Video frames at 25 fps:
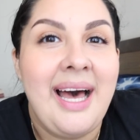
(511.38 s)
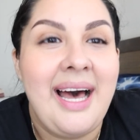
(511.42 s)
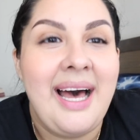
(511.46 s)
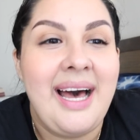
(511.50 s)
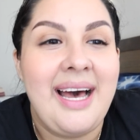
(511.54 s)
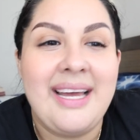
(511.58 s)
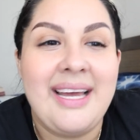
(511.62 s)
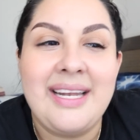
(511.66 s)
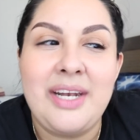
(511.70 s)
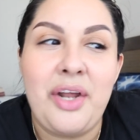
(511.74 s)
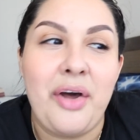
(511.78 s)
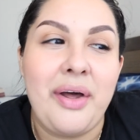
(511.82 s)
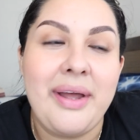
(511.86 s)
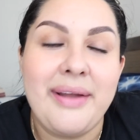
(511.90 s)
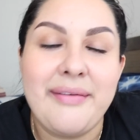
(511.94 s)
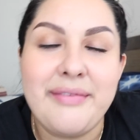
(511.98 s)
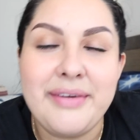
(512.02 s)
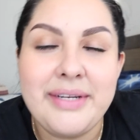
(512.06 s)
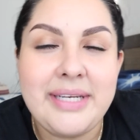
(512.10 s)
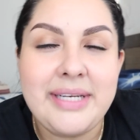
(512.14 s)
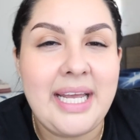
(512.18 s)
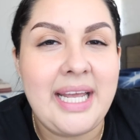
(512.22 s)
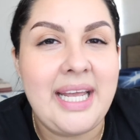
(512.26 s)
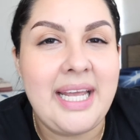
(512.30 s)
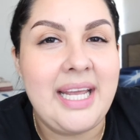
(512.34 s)
Uh, not
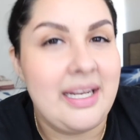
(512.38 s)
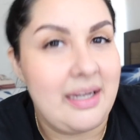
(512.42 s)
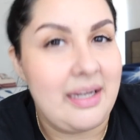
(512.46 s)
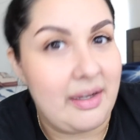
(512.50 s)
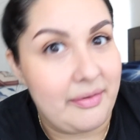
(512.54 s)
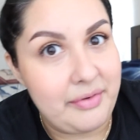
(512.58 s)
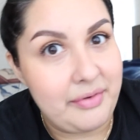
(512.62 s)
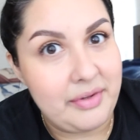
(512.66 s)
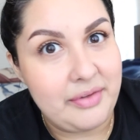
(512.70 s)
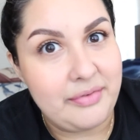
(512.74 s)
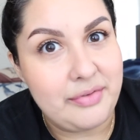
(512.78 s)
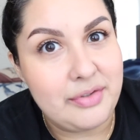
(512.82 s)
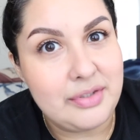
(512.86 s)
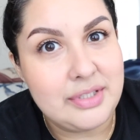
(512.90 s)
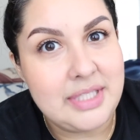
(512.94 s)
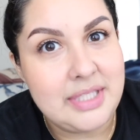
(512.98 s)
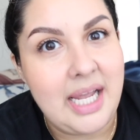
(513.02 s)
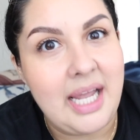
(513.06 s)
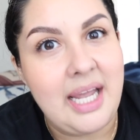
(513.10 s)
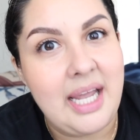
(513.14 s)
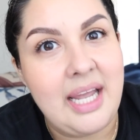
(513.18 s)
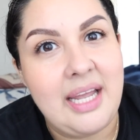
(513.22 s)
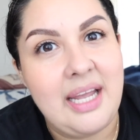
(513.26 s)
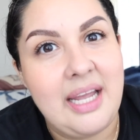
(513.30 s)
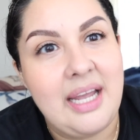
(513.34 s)
every day and not for the full
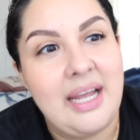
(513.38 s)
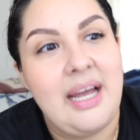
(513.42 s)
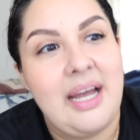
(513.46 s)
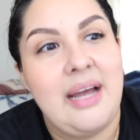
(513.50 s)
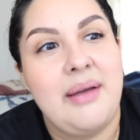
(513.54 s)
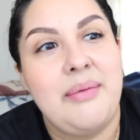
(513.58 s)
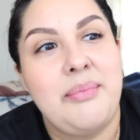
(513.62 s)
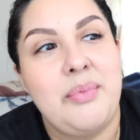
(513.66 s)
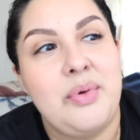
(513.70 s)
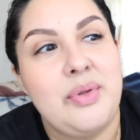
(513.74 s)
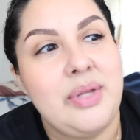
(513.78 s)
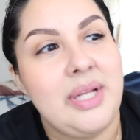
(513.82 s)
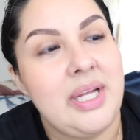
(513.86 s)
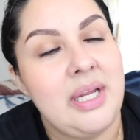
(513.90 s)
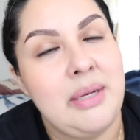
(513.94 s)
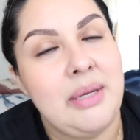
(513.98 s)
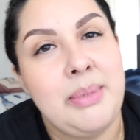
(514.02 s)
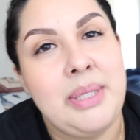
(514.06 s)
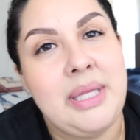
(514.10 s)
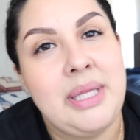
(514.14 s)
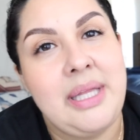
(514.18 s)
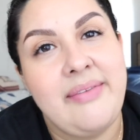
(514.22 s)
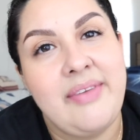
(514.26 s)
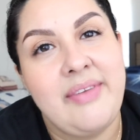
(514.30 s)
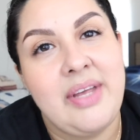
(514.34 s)
day. I'm only going to
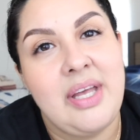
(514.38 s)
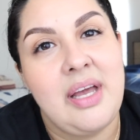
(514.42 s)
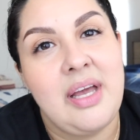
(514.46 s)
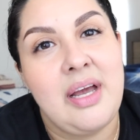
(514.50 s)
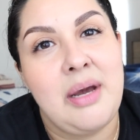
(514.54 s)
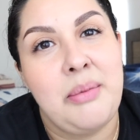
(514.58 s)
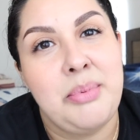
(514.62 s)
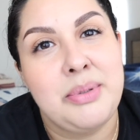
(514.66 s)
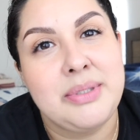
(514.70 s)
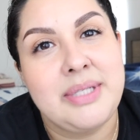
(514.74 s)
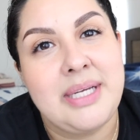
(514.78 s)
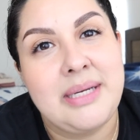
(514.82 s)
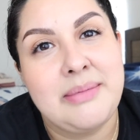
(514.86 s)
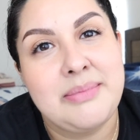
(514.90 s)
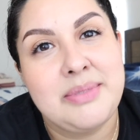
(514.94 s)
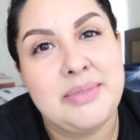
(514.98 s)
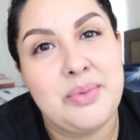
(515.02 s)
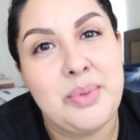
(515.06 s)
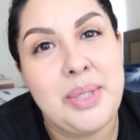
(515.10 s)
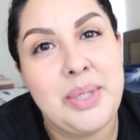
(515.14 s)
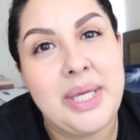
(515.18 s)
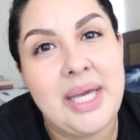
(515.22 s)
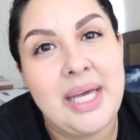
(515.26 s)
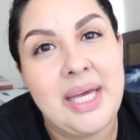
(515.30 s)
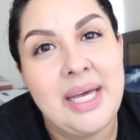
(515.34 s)
be leaving a couple times a
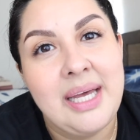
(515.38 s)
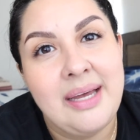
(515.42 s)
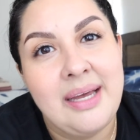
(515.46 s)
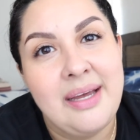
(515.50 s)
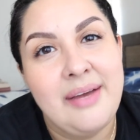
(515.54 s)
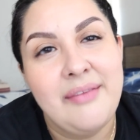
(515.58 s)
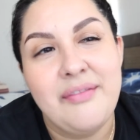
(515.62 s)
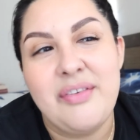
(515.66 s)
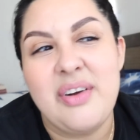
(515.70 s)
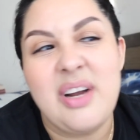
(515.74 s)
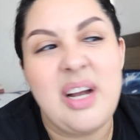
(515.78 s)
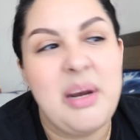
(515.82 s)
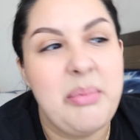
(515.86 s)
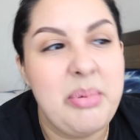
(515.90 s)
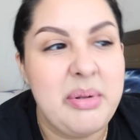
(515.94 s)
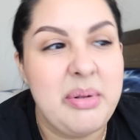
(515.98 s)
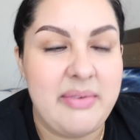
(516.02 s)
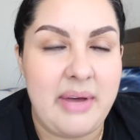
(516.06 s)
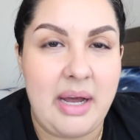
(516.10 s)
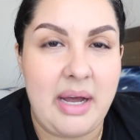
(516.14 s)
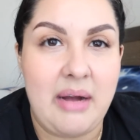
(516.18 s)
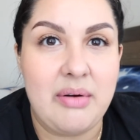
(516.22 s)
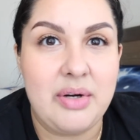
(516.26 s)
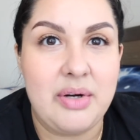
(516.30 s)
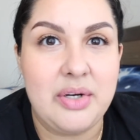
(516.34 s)
week for a couple of
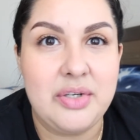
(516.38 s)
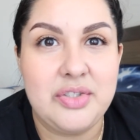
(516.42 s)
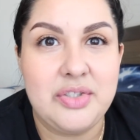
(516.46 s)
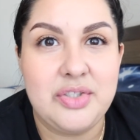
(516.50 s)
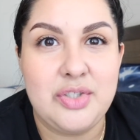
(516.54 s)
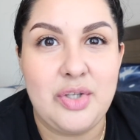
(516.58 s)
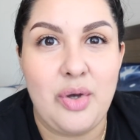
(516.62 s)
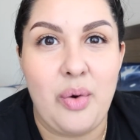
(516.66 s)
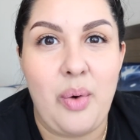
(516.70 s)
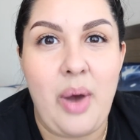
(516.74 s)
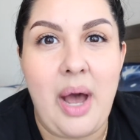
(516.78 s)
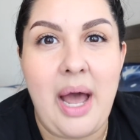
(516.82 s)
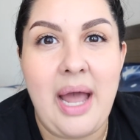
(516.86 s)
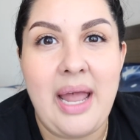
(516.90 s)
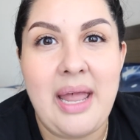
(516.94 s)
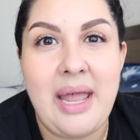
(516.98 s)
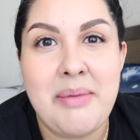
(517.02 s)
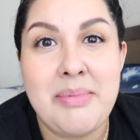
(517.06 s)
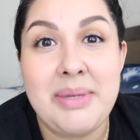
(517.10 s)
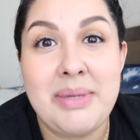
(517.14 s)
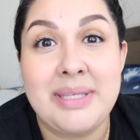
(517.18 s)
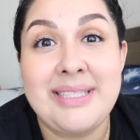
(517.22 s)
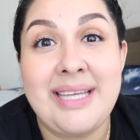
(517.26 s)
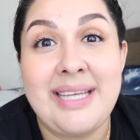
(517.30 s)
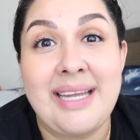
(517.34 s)
hours. So I
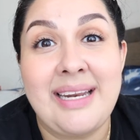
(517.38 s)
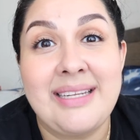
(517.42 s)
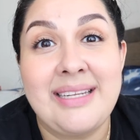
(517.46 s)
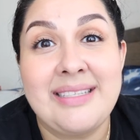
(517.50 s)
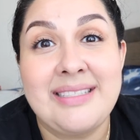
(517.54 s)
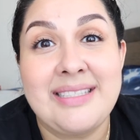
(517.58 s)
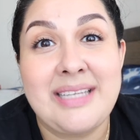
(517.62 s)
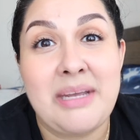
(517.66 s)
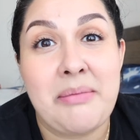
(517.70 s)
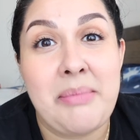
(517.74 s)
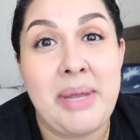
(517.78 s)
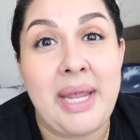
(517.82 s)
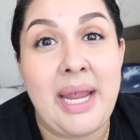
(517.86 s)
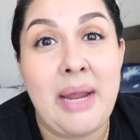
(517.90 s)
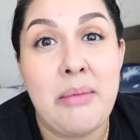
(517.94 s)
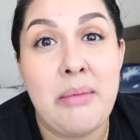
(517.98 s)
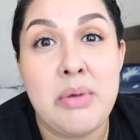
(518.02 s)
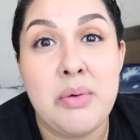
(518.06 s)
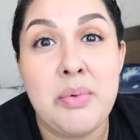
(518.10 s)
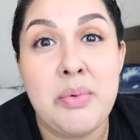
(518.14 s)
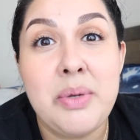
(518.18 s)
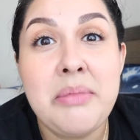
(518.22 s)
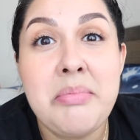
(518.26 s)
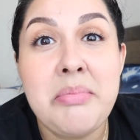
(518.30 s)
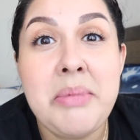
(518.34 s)
am excited to take my
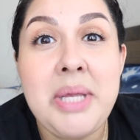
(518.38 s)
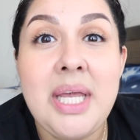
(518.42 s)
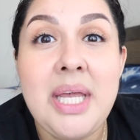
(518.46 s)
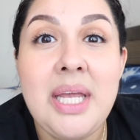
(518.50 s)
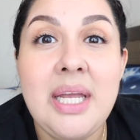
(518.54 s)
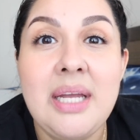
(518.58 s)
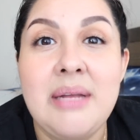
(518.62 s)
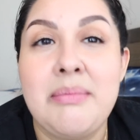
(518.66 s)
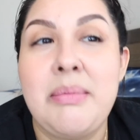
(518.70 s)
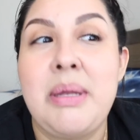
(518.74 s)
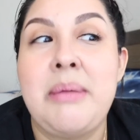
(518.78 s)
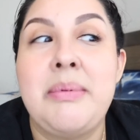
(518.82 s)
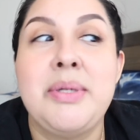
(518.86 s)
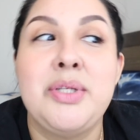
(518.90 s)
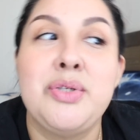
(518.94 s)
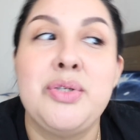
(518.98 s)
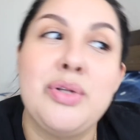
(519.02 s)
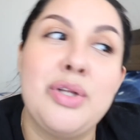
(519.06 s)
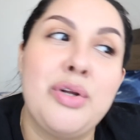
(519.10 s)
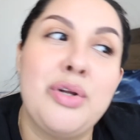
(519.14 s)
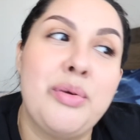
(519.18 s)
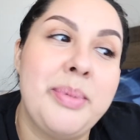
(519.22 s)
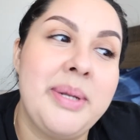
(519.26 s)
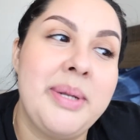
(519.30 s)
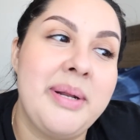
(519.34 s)
camera with me and maybe do a
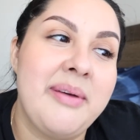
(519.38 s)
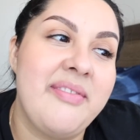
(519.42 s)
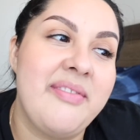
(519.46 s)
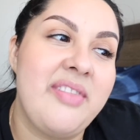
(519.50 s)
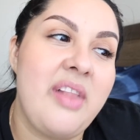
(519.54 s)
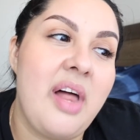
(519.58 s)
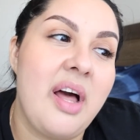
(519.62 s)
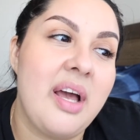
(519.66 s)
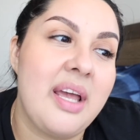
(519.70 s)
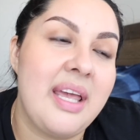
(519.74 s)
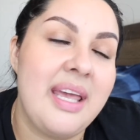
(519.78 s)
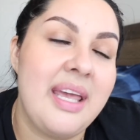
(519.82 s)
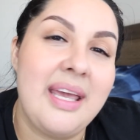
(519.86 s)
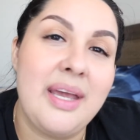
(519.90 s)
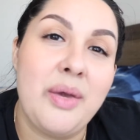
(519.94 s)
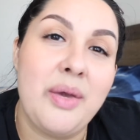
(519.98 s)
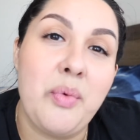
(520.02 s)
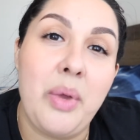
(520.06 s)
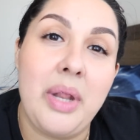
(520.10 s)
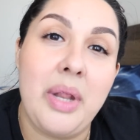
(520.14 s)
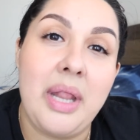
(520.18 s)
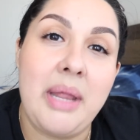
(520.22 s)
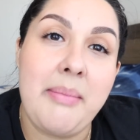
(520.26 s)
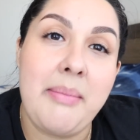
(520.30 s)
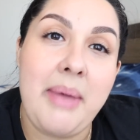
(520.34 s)
little bit of vlogging
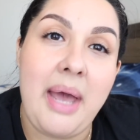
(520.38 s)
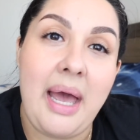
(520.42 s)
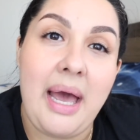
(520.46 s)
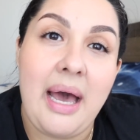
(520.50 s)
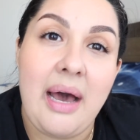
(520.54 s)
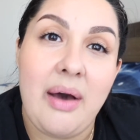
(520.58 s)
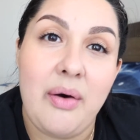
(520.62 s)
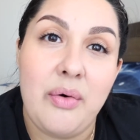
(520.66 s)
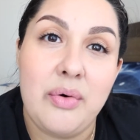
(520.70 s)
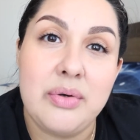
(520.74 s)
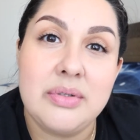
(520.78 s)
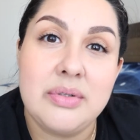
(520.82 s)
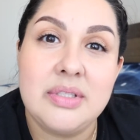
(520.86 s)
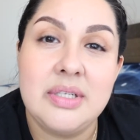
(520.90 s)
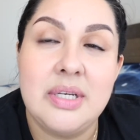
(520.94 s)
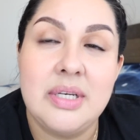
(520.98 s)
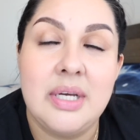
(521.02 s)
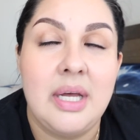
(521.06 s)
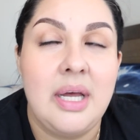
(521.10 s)
while I'm out